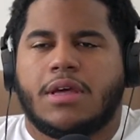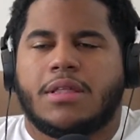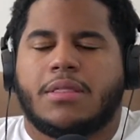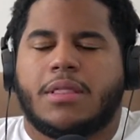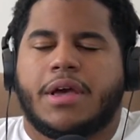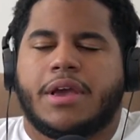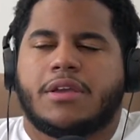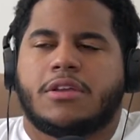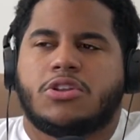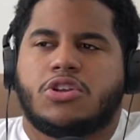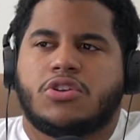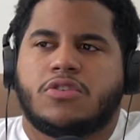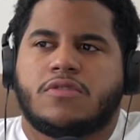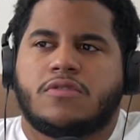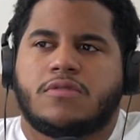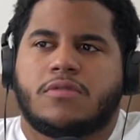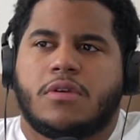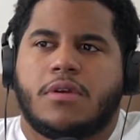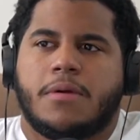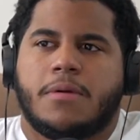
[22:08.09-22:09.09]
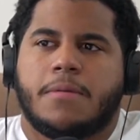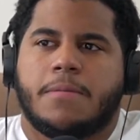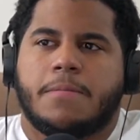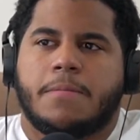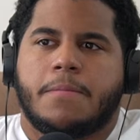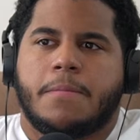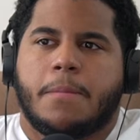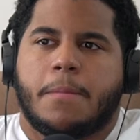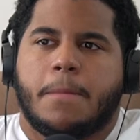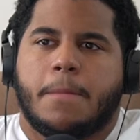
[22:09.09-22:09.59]
like, just
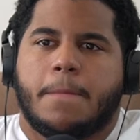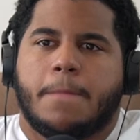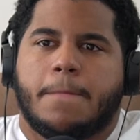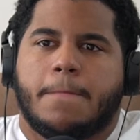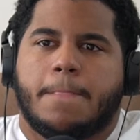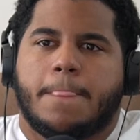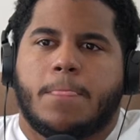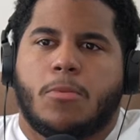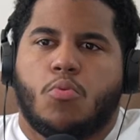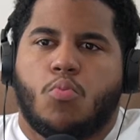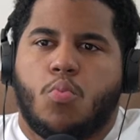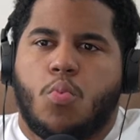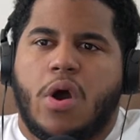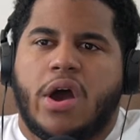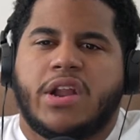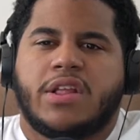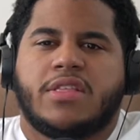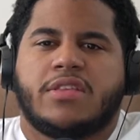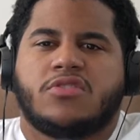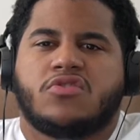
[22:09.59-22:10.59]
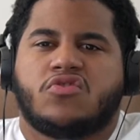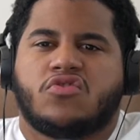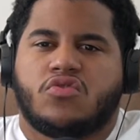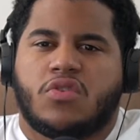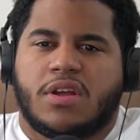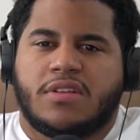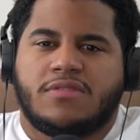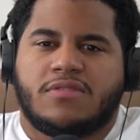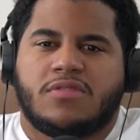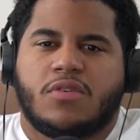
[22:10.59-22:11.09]
one of the
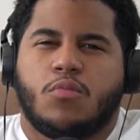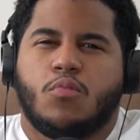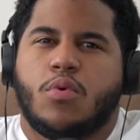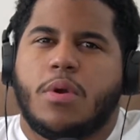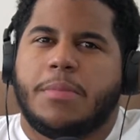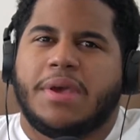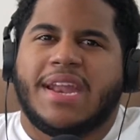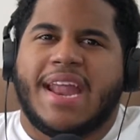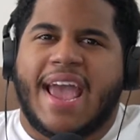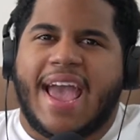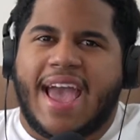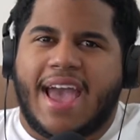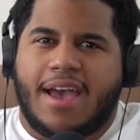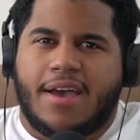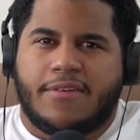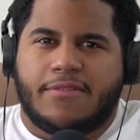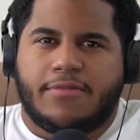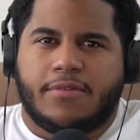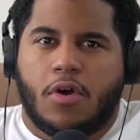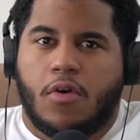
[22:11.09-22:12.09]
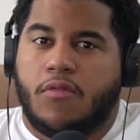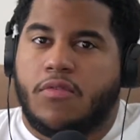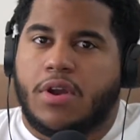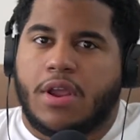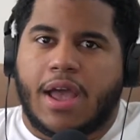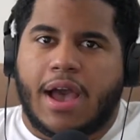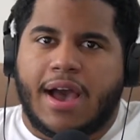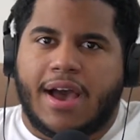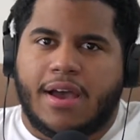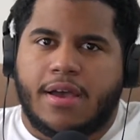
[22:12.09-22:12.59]
strengths that women have over
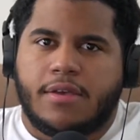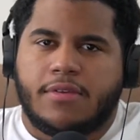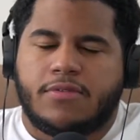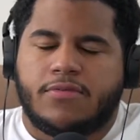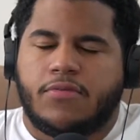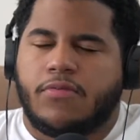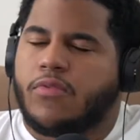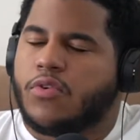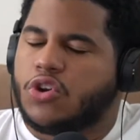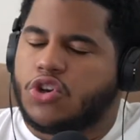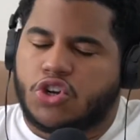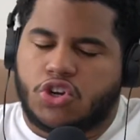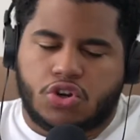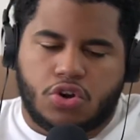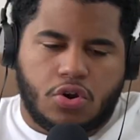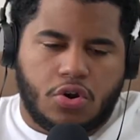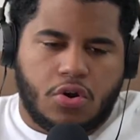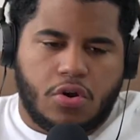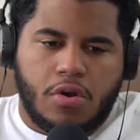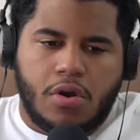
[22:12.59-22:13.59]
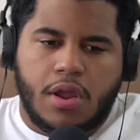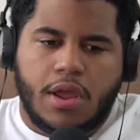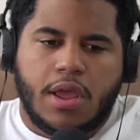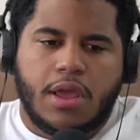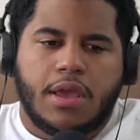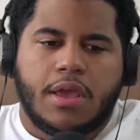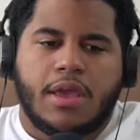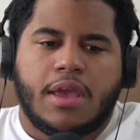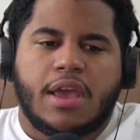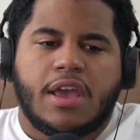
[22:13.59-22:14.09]
guys, for sure,
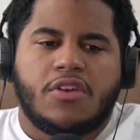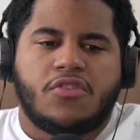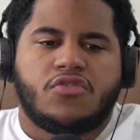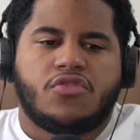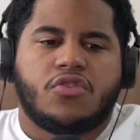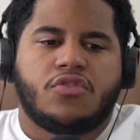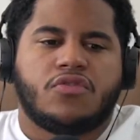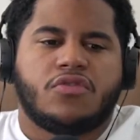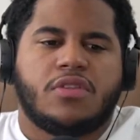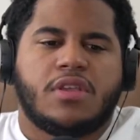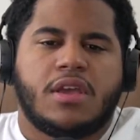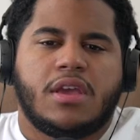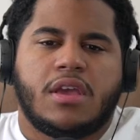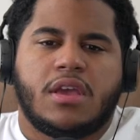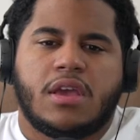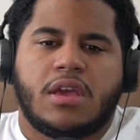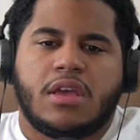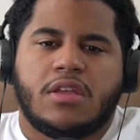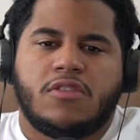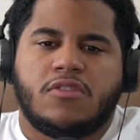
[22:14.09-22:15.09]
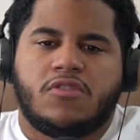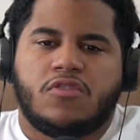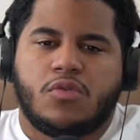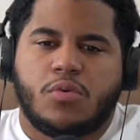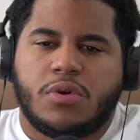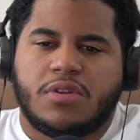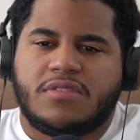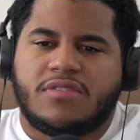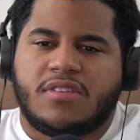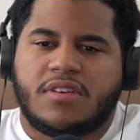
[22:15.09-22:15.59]
is just the
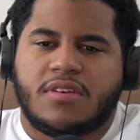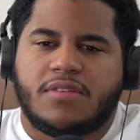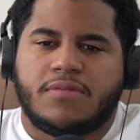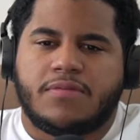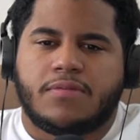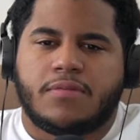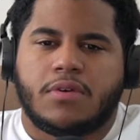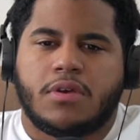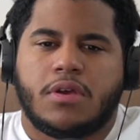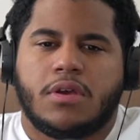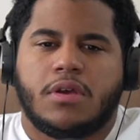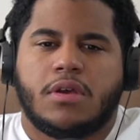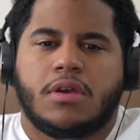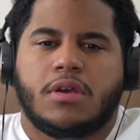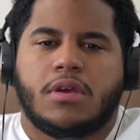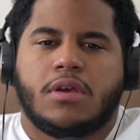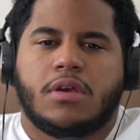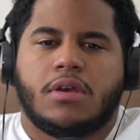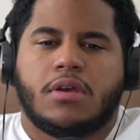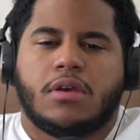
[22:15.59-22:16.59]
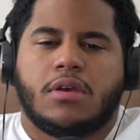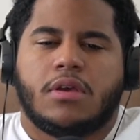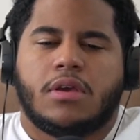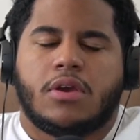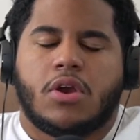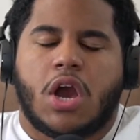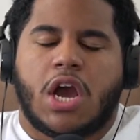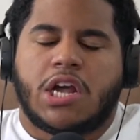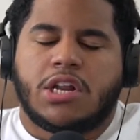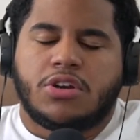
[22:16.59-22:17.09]
intuitive
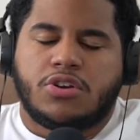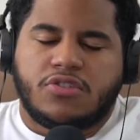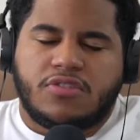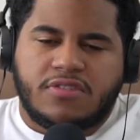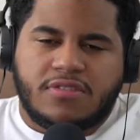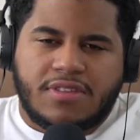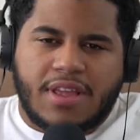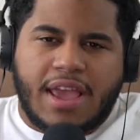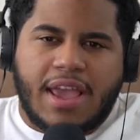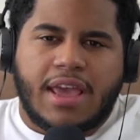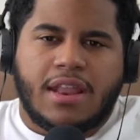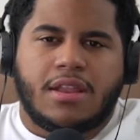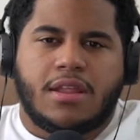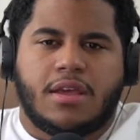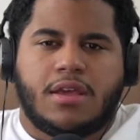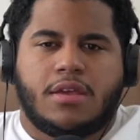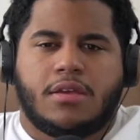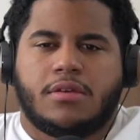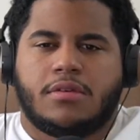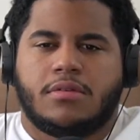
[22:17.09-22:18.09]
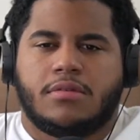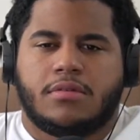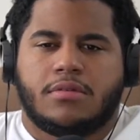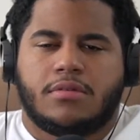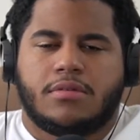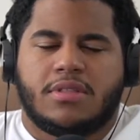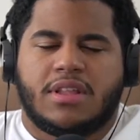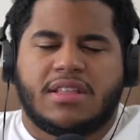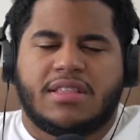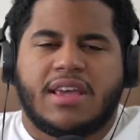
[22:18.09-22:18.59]
understanding
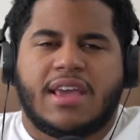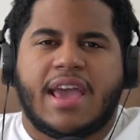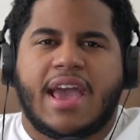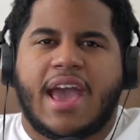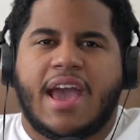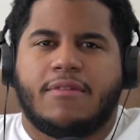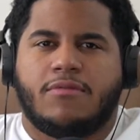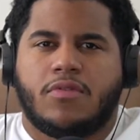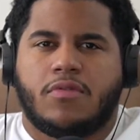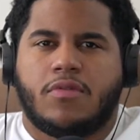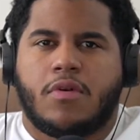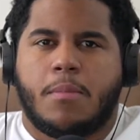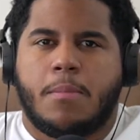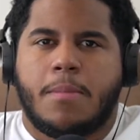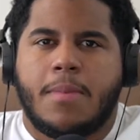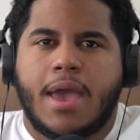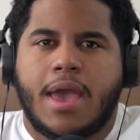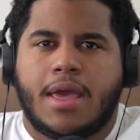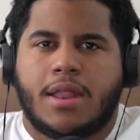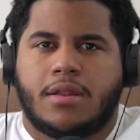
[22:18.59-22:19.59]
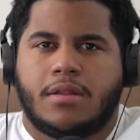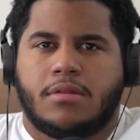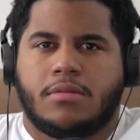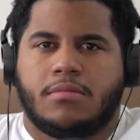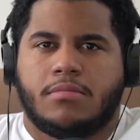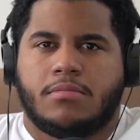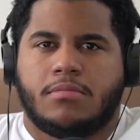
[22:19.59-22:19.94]
that they have over men.